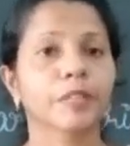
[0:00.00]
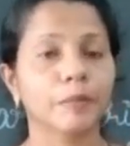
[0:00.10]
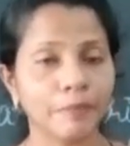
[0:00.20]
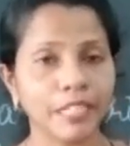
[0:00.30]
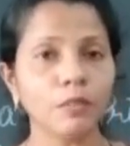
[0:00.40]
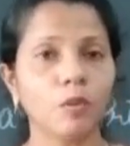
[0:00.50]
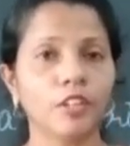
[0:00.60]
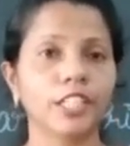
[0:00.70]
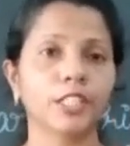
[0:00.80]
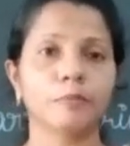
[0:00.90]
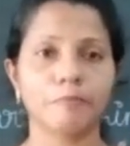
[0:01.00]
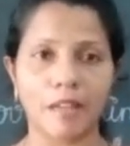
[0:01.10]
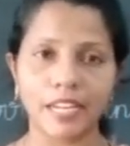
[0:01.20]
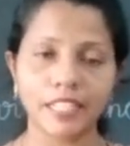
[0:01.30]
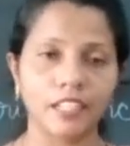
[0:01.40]
many wanted to
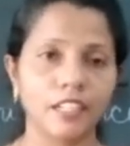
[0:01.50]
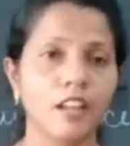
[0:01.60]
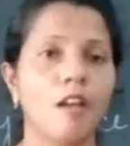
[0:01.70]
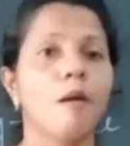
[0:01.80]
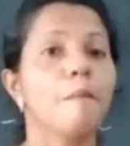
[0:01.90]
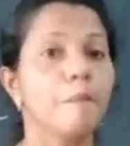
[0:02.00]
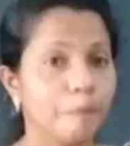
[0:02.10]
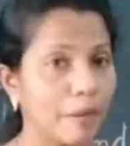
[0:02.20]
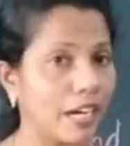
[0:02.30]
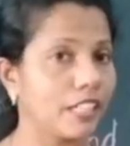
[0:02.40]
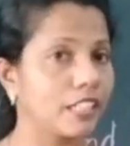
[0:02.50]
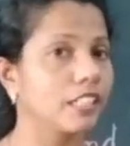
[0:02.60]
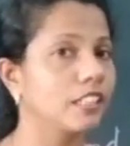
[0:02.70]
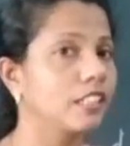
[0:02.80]
marry her, but